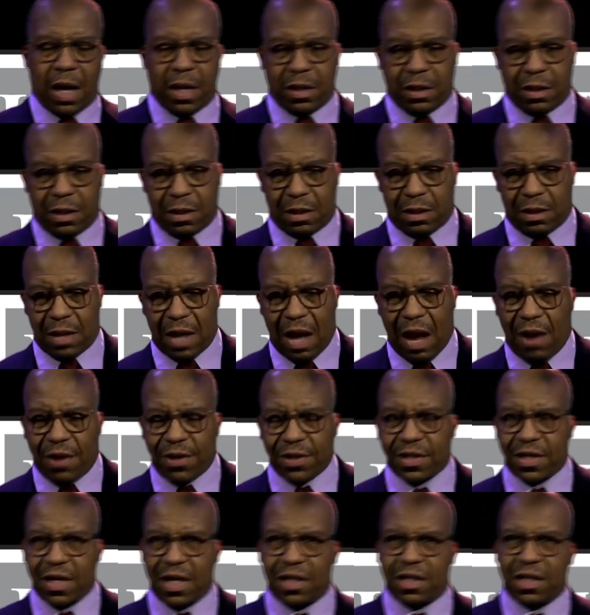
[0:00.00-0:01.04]
And
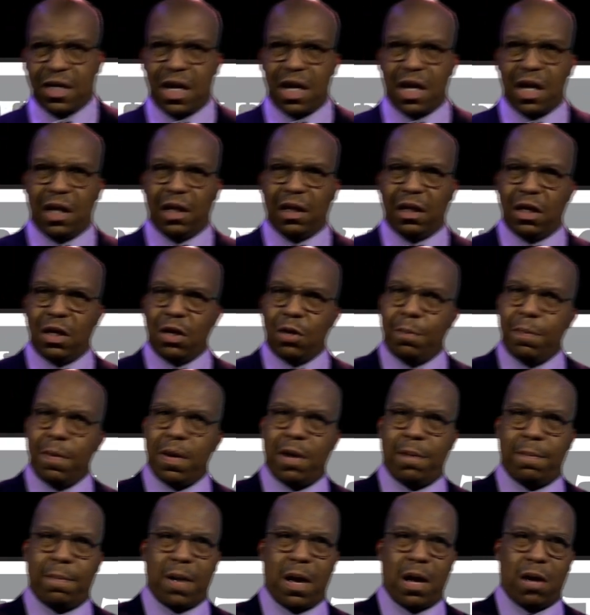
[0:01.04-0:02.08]
now, as I tell you a
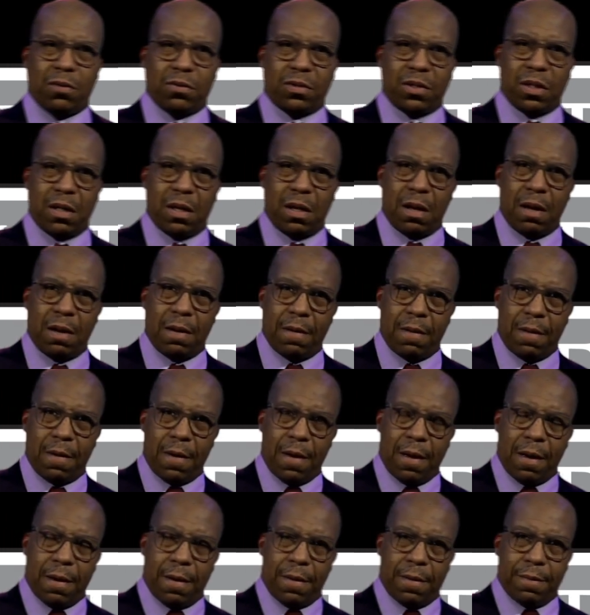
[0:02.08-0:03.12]
little bit about
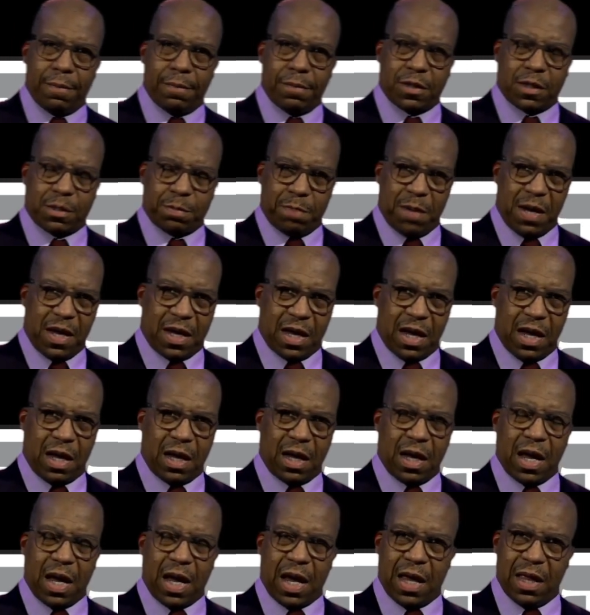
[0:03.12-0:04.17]

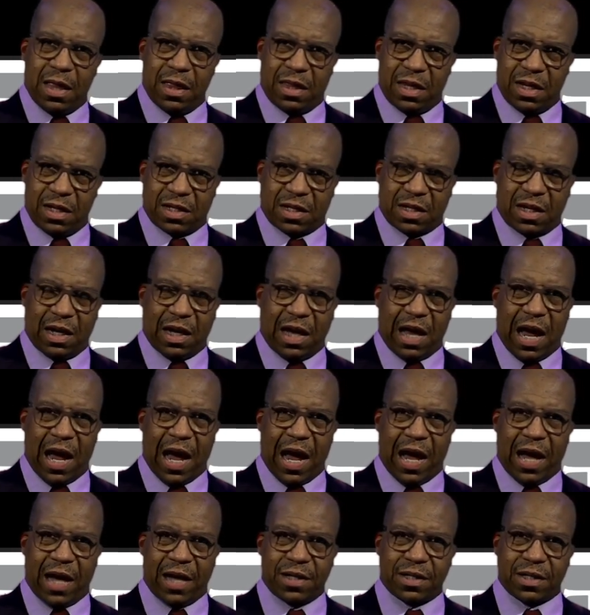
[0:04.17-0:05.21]
speaking in this
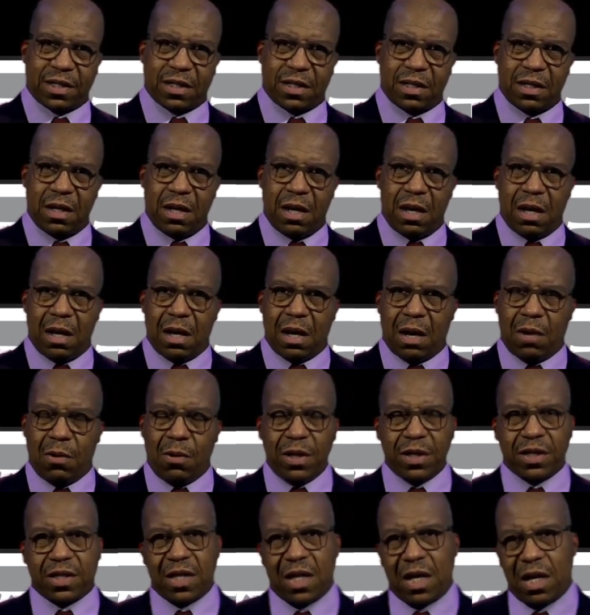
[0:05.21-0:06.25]
class,
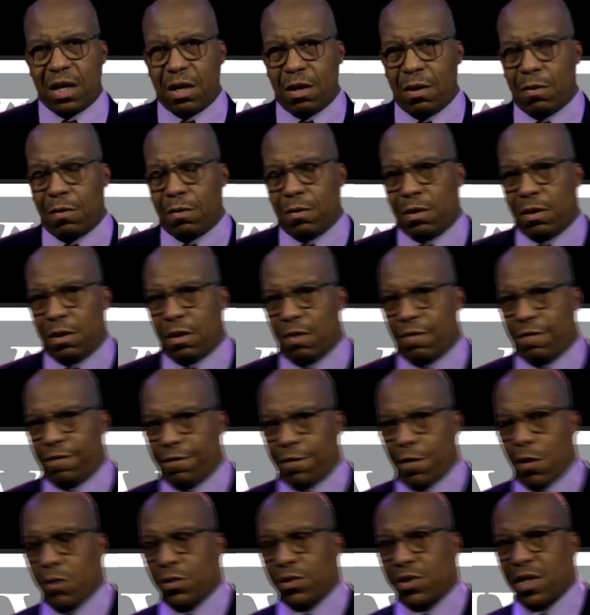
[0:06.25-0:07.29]
I want to tell you
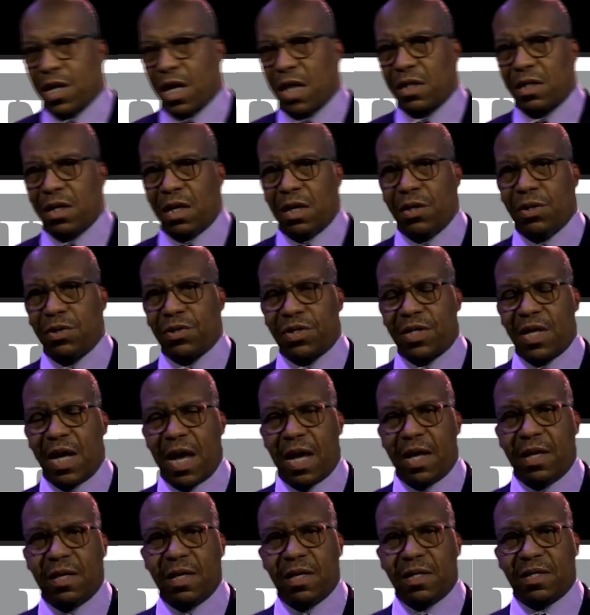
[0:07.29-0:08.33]
the first thing to
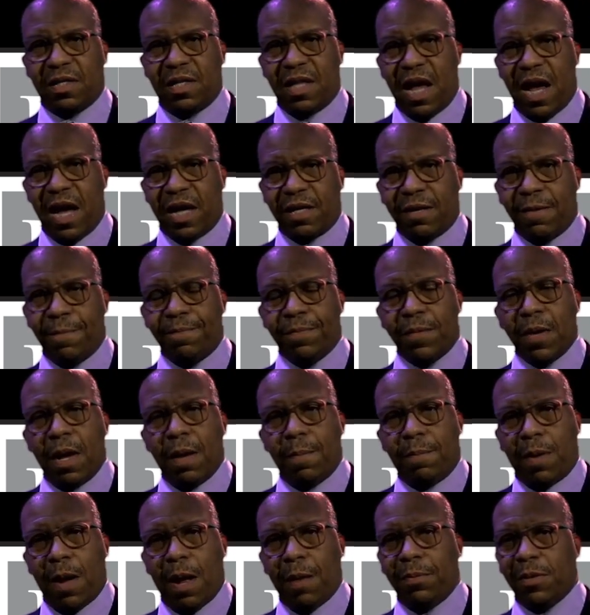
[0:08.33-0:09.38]
understand is that
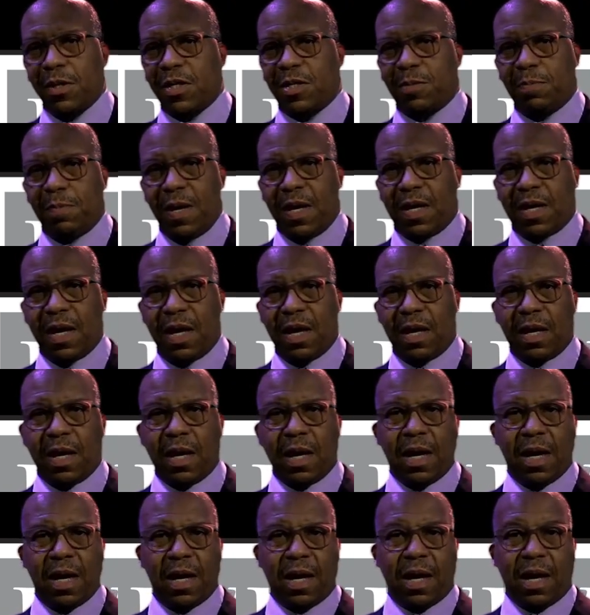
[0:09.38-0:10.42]
public
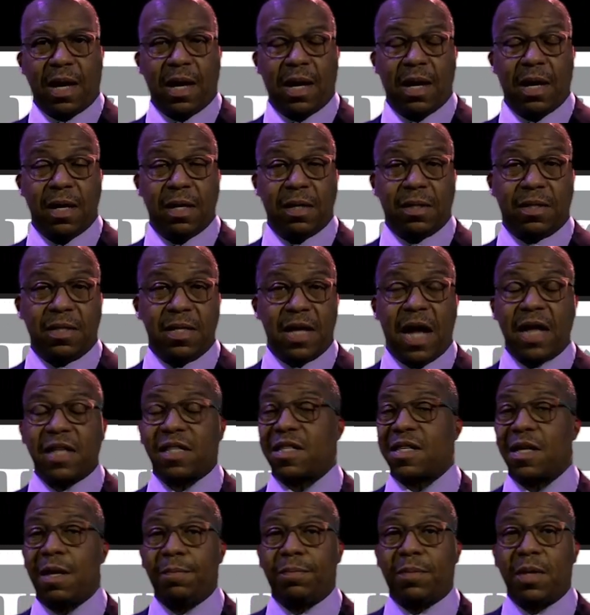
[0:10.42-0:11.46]
speaking is
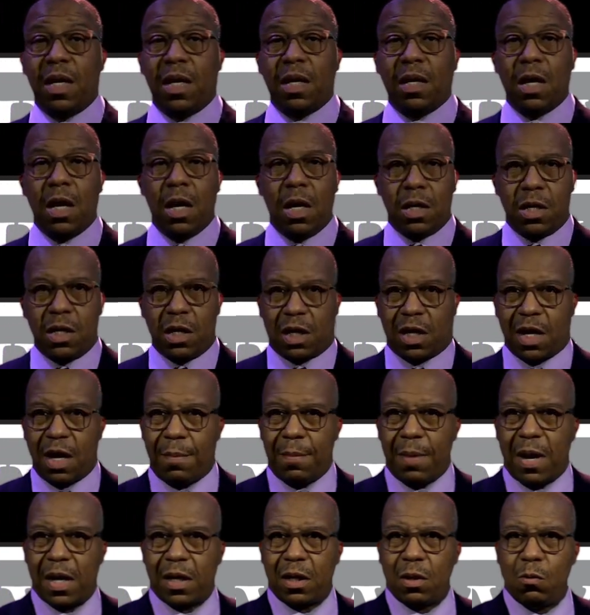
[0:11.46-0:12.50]
not something you
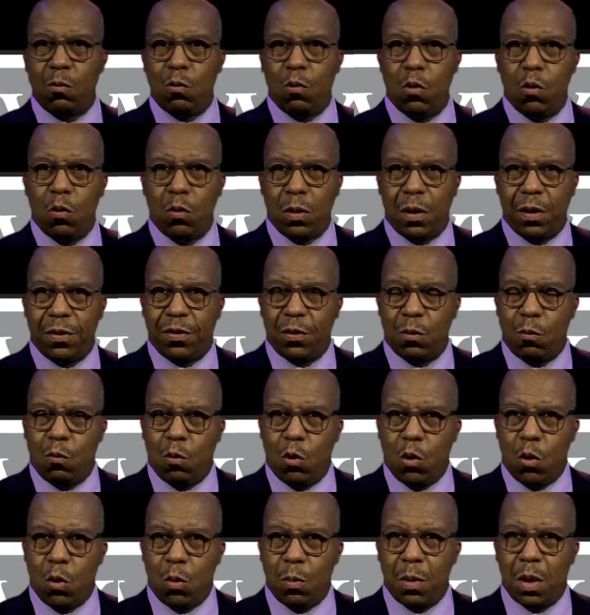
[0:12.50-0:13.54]
come out of,
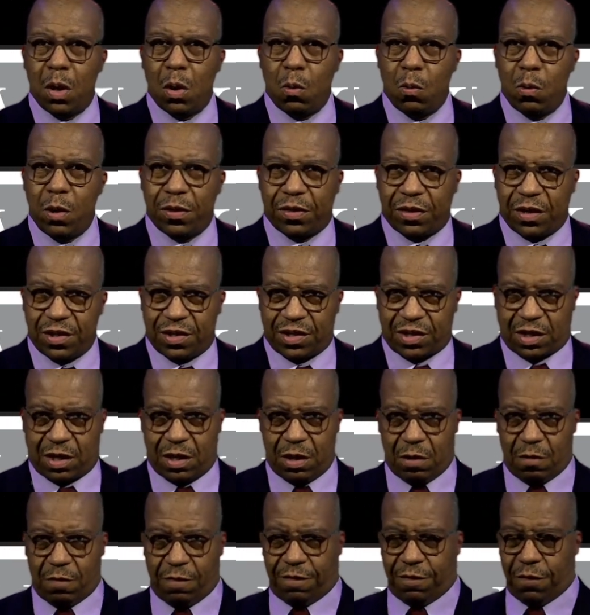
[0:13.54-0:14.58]
the womb with the
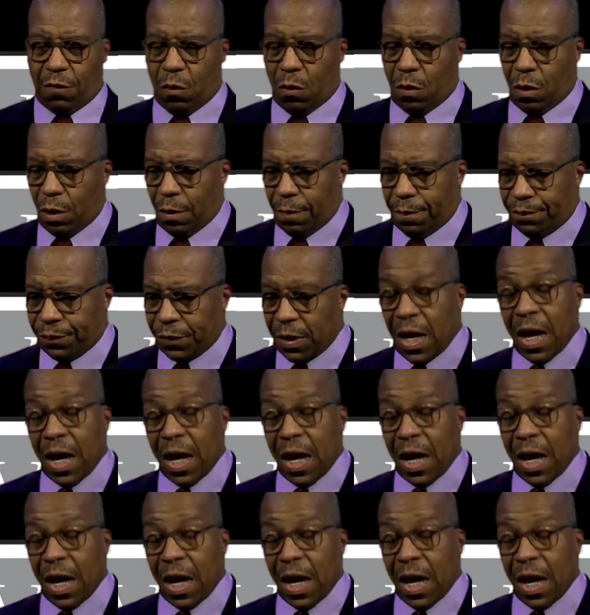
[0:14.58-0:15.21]
skill for.